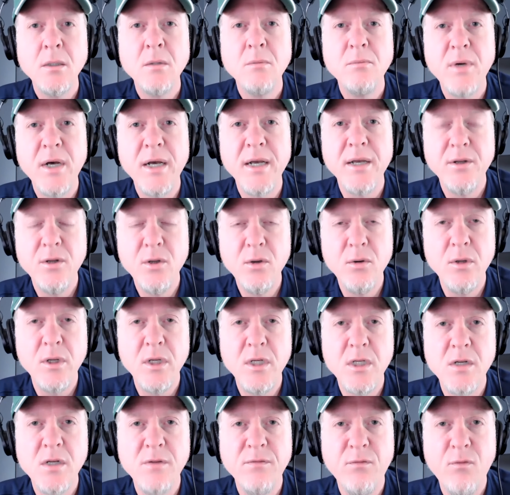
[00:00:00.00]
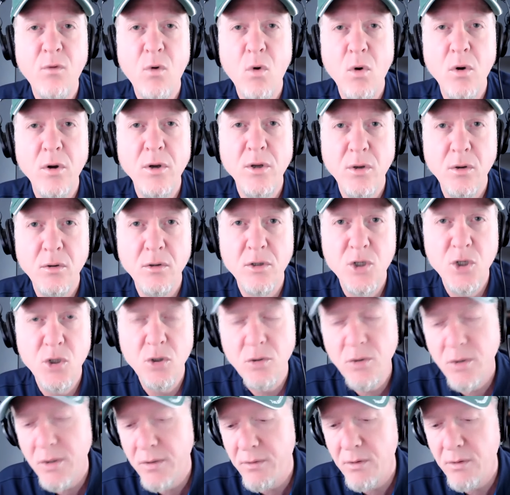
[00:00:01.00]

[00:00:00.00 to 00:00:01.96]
buy annuities for your children.